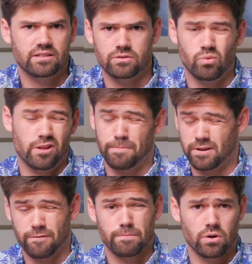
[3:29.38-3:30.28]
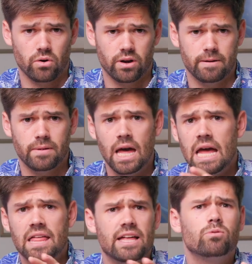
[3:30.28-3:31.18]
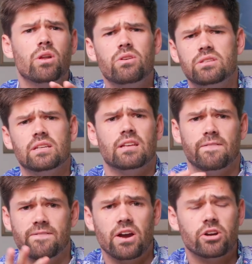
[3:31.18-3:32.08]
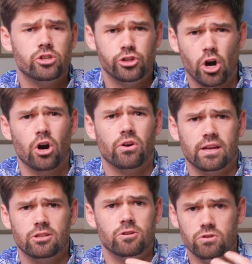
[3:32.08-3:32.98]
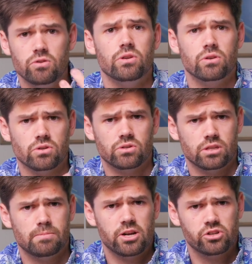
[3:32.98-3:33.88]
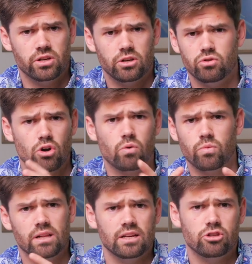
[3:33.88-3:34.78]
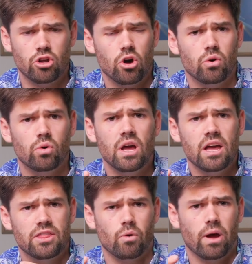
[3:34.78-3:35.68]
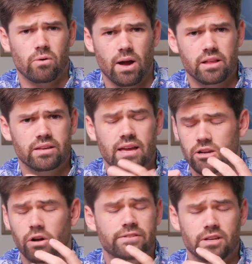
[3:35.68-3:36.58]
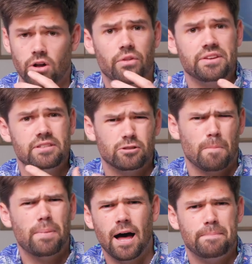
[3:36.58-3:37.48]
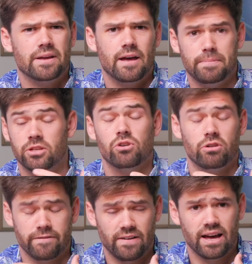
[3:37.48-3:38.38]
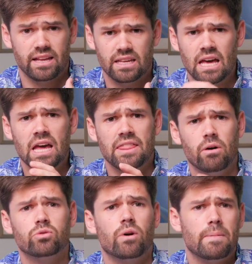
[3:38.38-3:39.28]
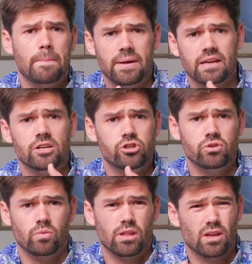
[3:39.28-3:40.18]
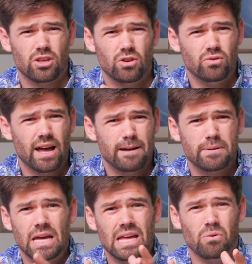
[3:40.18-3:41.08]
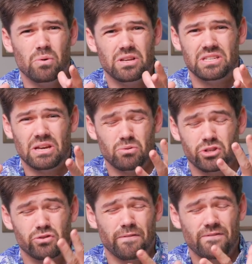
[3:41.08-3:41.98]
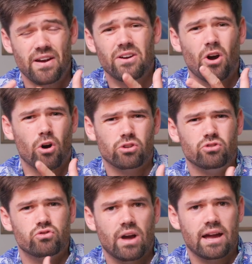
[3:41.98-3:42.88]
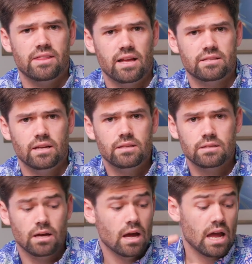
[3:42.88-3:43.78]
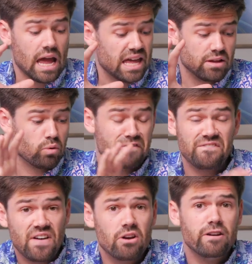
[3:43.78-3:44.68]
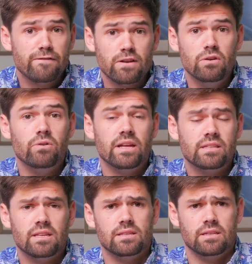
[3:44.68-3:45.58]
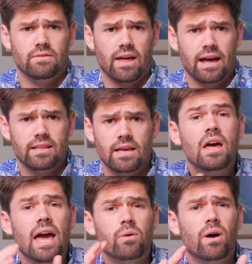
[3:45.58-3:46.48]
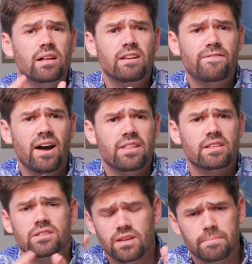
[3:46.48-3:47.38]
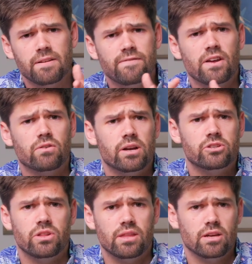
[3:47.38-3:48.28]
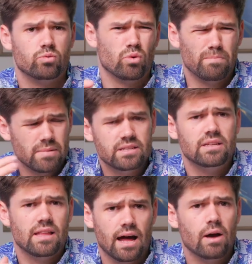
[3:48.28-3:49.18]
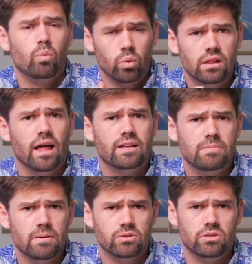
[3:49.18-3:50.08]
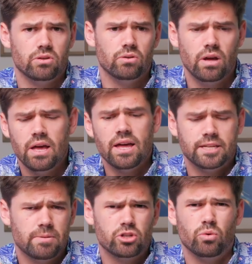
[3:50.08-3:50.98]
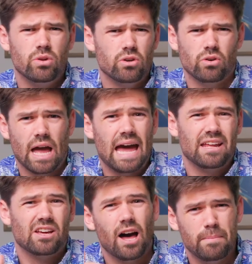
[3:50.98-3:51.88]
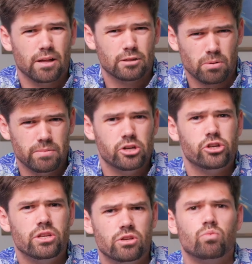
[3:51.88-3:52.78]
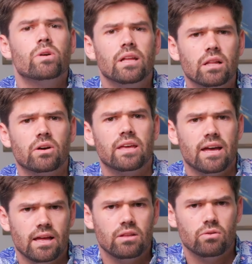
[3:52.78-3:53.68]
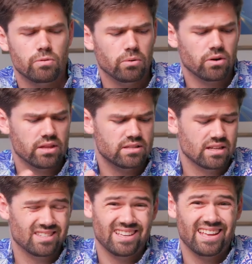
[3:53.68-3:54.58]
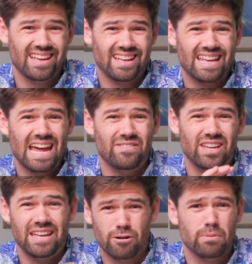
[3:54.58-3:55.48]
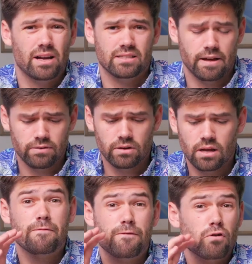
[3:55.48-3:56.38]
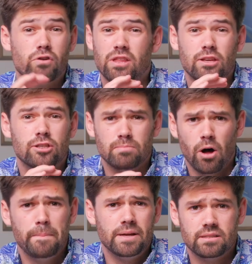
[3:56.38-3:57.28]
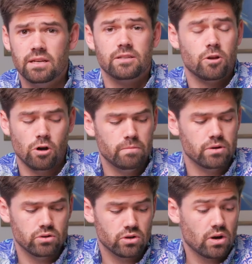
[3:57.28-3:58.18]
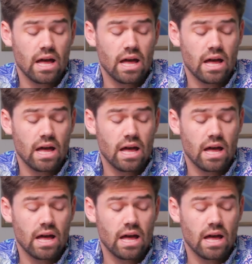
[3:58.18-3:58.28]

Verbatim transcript: system with a different program. That's one of those things that's very jarring to new users, especially who don't really know their way around it. And all of a sudden all these things are popping up and it's hard to find. That was one of my big issues with QNAP was it was just very hard to track in that sense. And there were very few instances of that. And while I did find that some configuration things were missing that I would like to be able to do, especially when you're adding complex permissions and really looking at deploying these things in, in kind of an enterprise level, for the small business and home user,